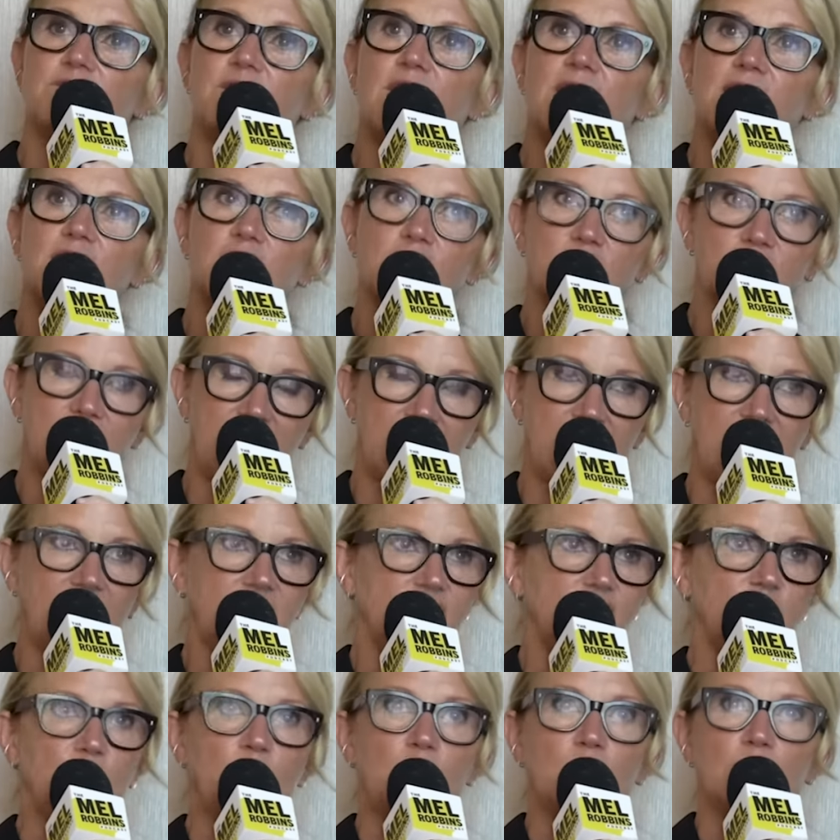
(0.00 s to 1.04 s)
fired
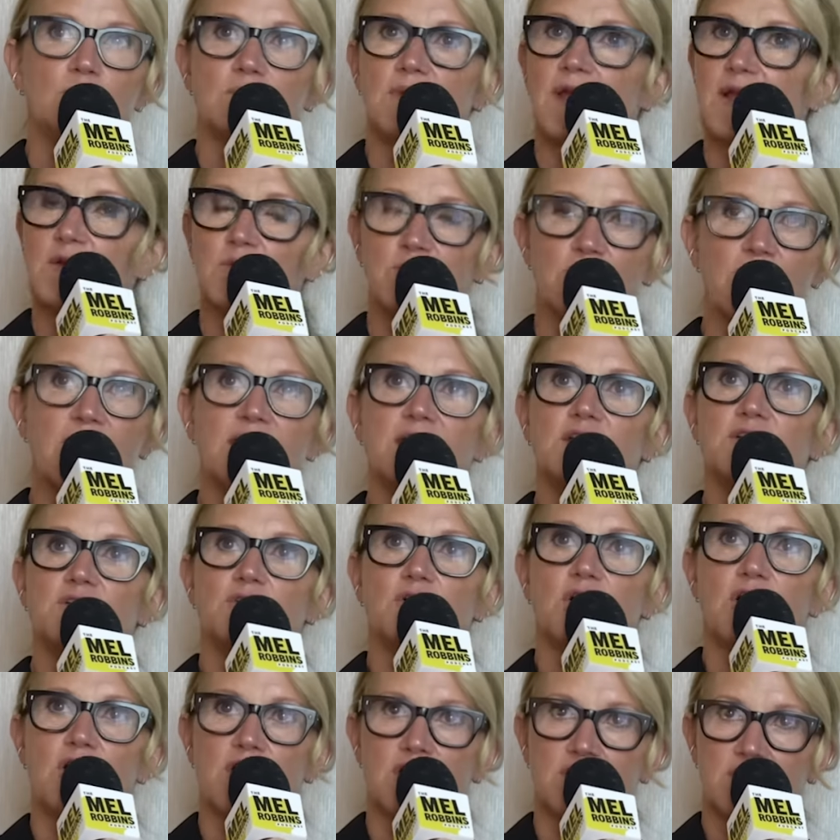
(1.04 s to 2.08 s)
at you, like right in
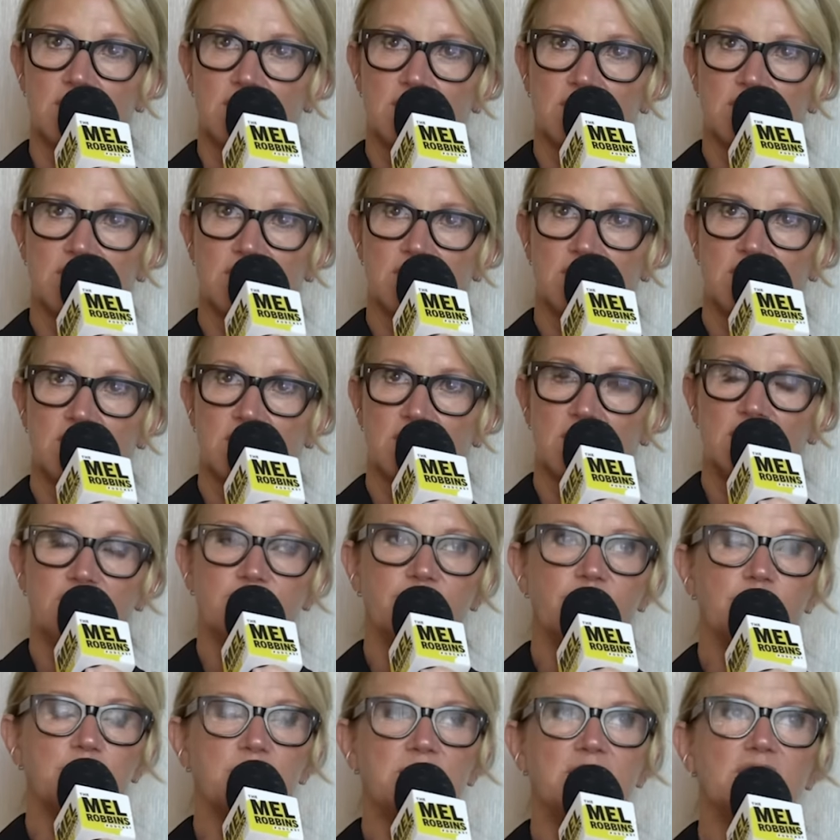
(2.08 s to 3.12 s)
your heart.
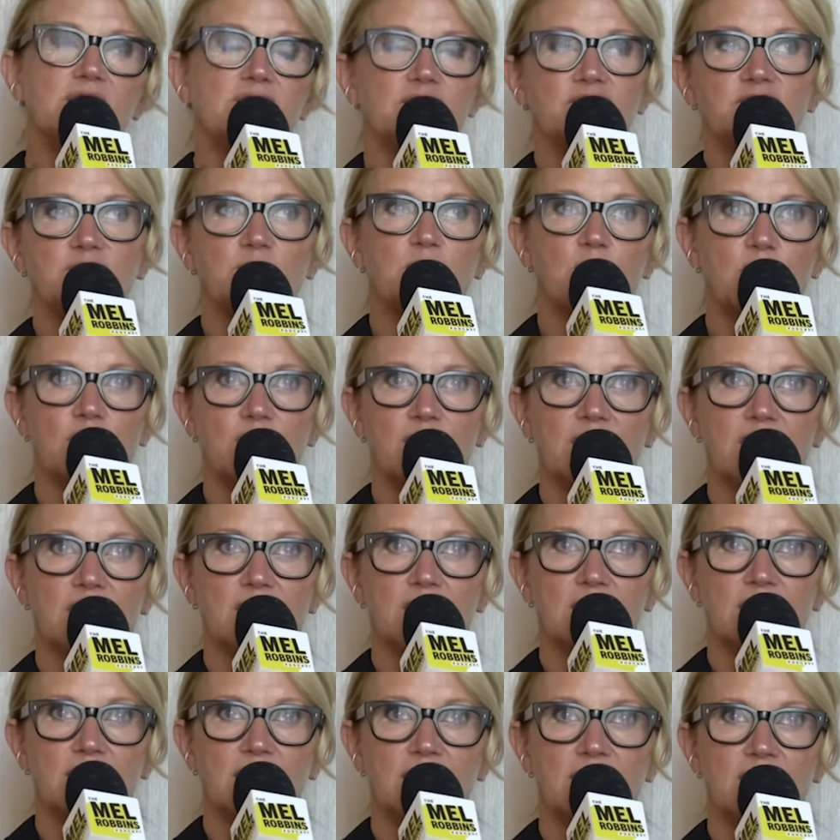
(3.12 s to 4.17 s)
And for me this
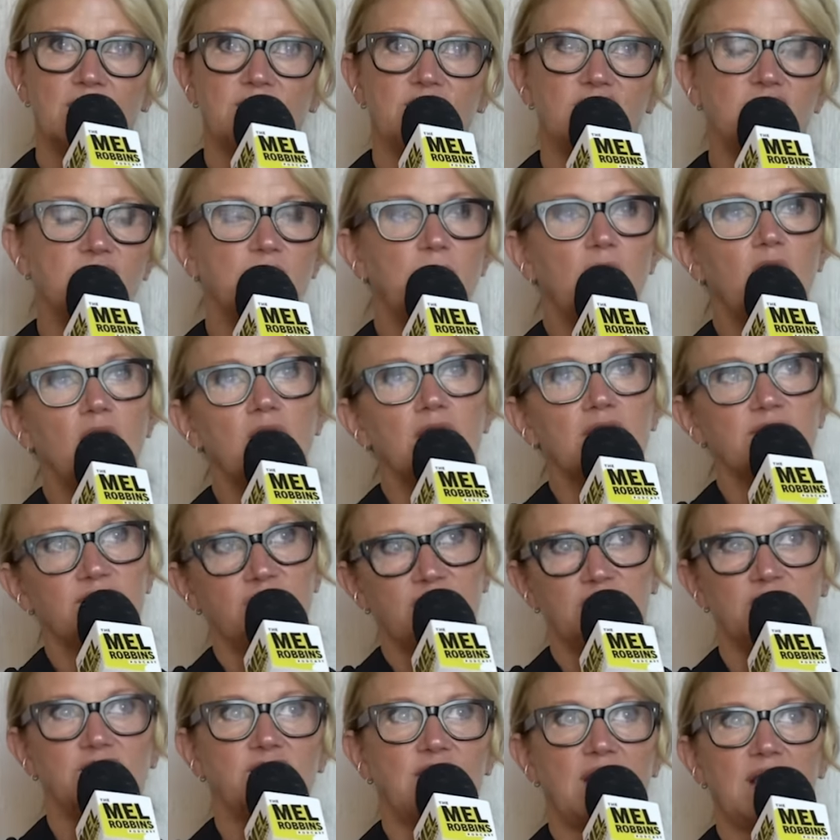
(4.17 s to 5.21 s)
morning, as small
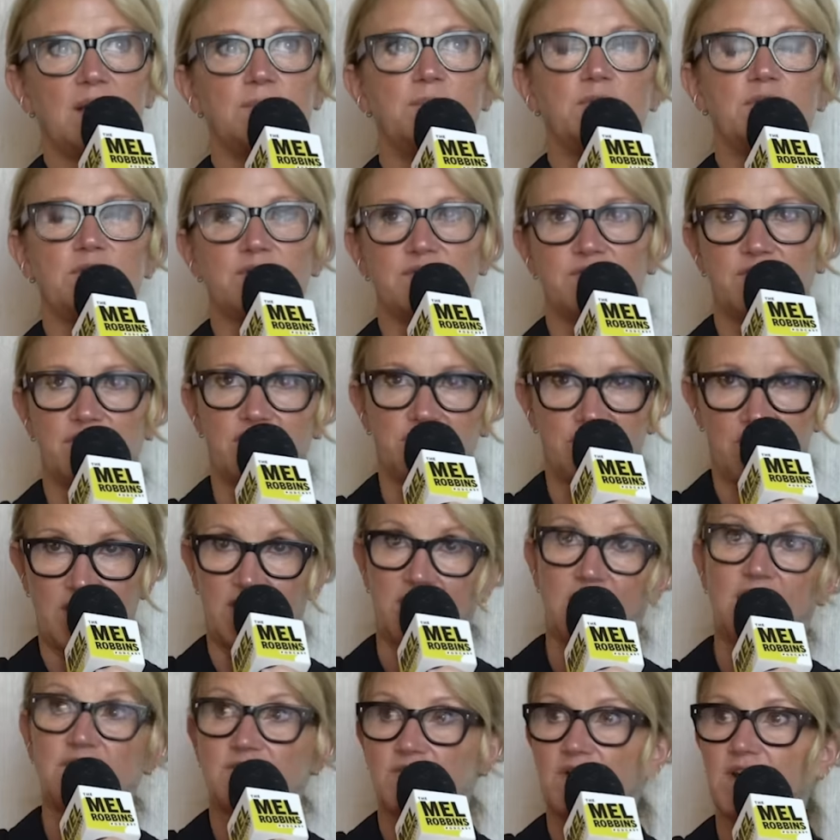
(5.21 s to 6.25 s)
of an example
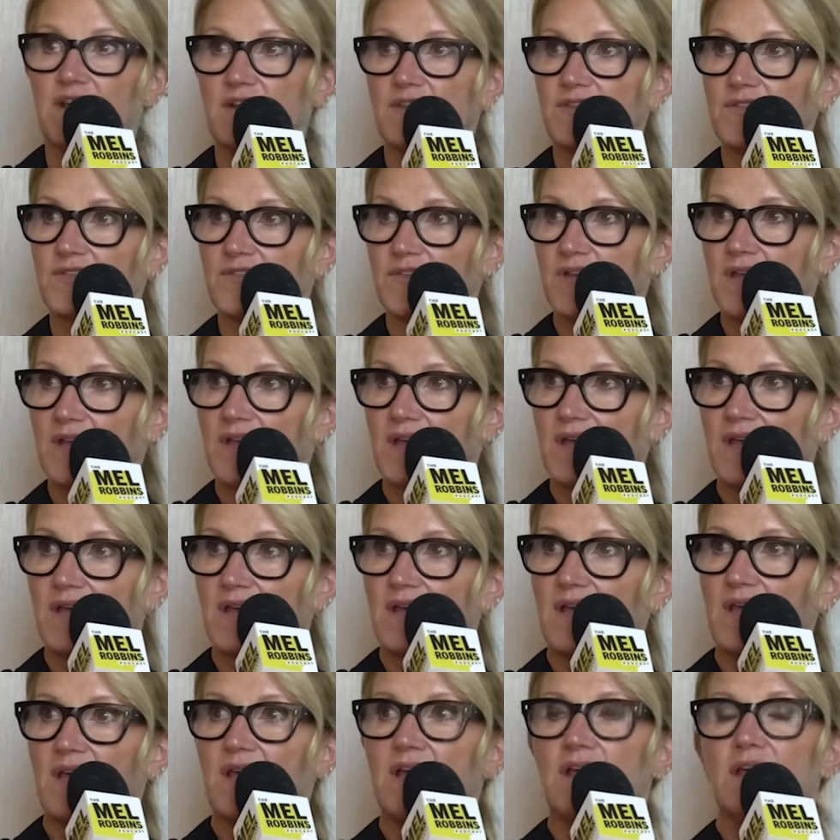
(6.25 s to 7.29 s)
as it is,
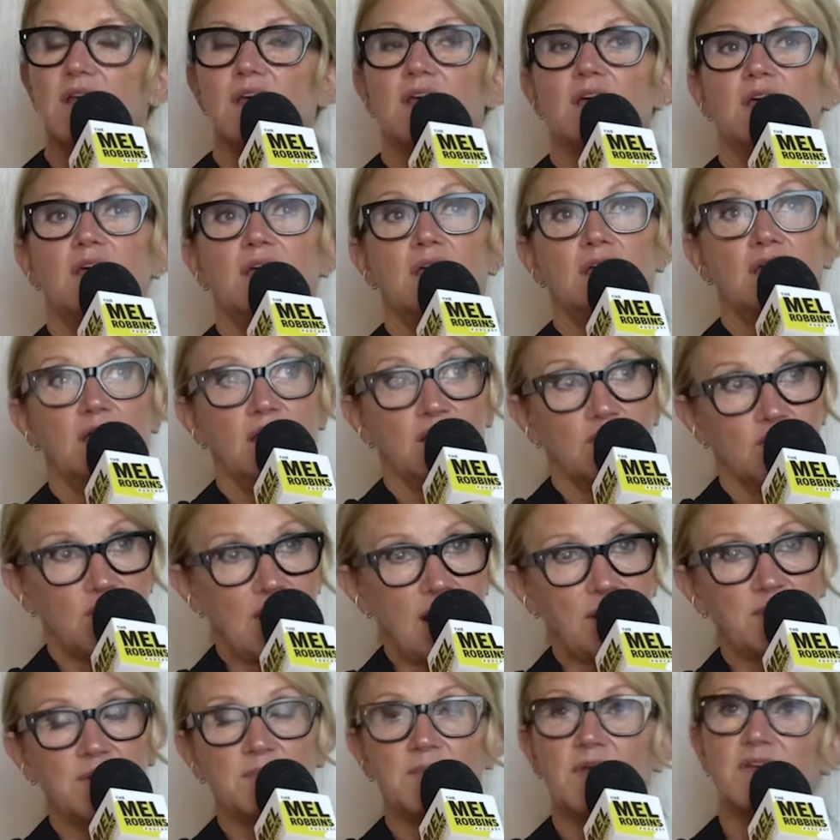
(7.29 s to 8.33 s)

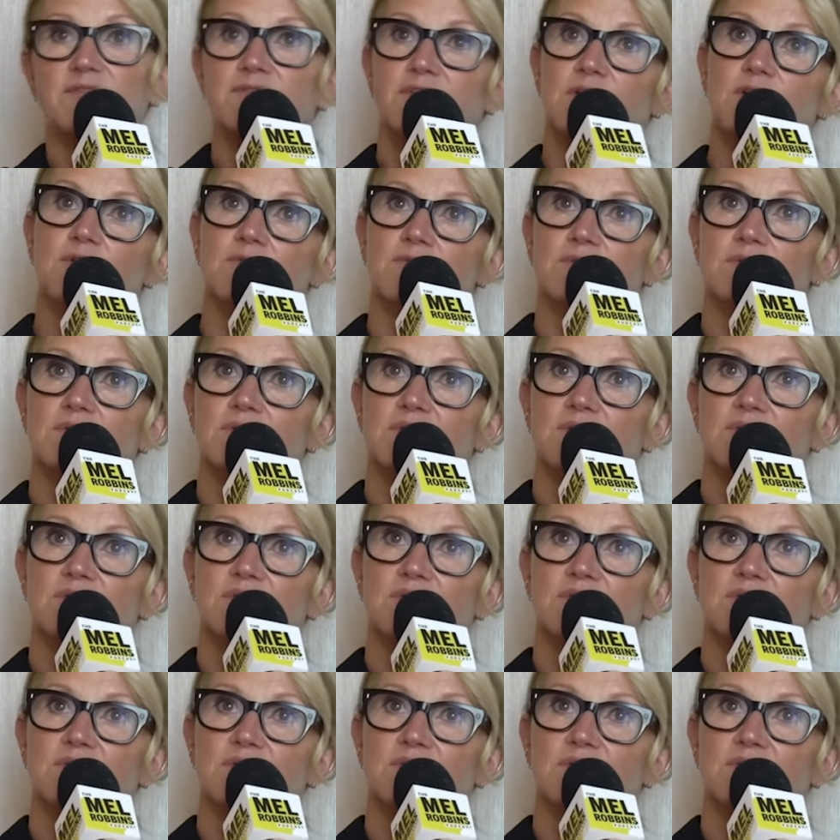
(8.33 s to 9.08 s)
grabbing my phone,